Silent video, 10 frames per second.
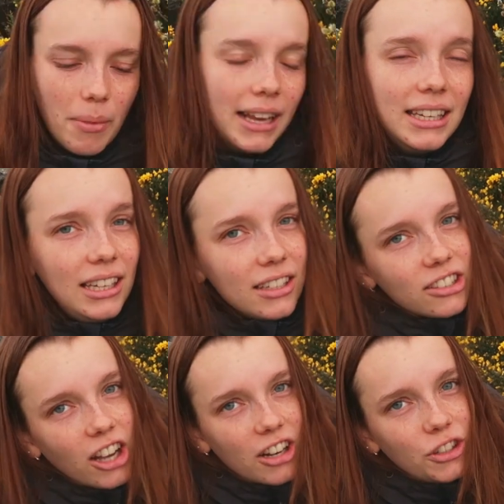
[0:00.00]
My knee
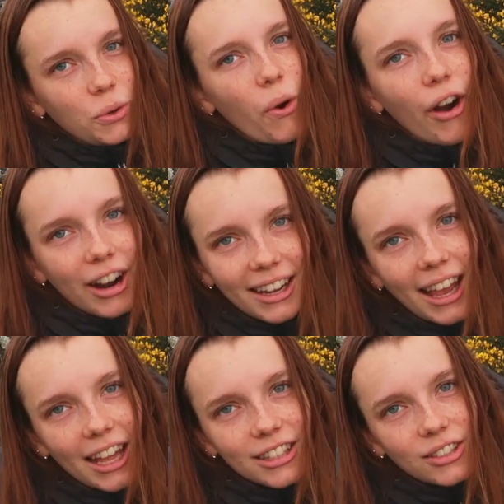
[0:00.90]
started to hurt
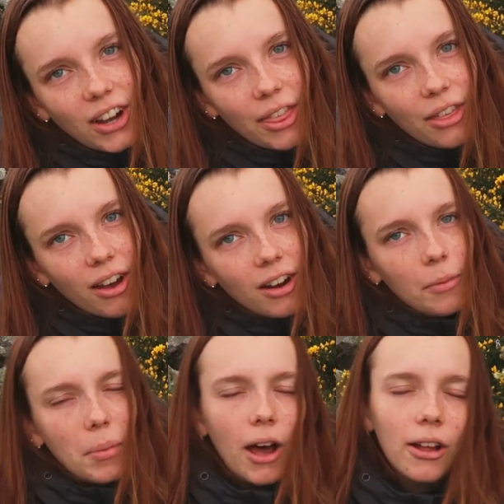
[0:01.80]
again, so I thought
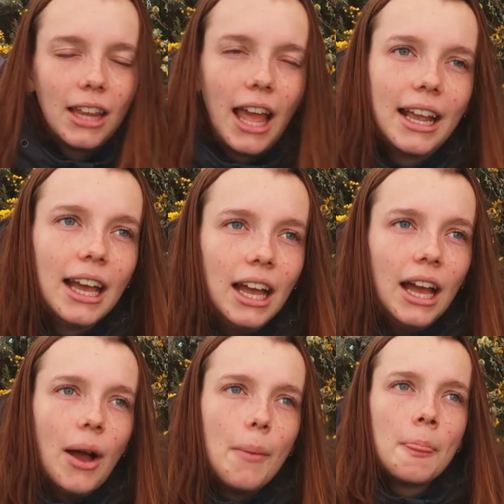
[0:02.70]
about like,
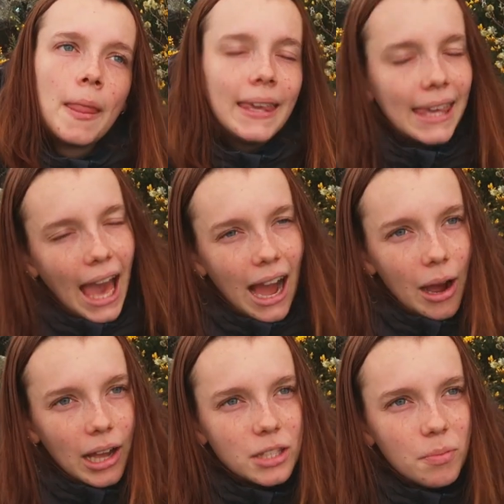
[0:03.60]

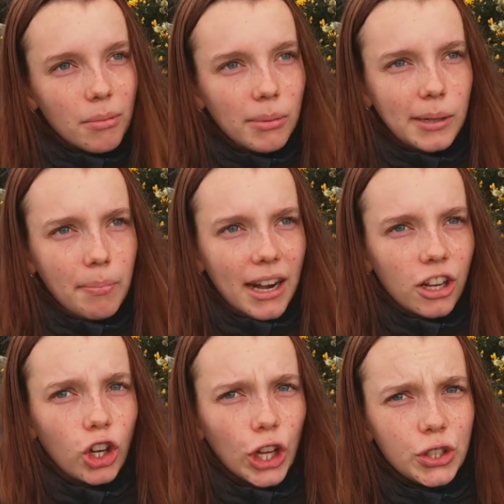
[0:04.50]
yeah, it's probably
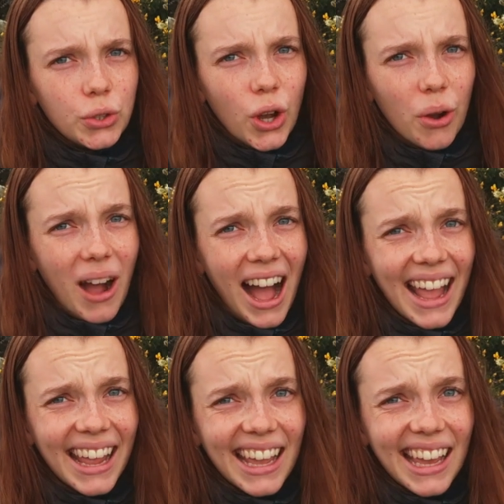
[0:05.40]
better not to go
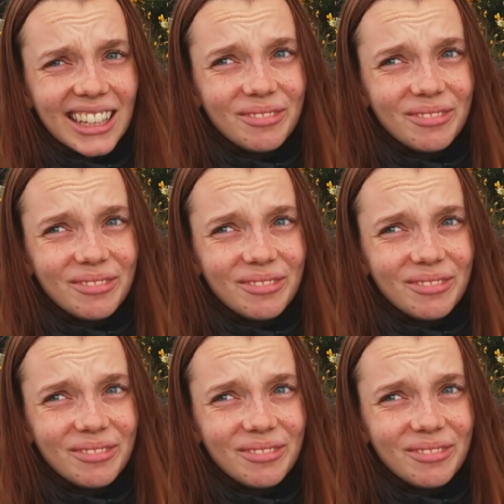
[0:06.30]
hike.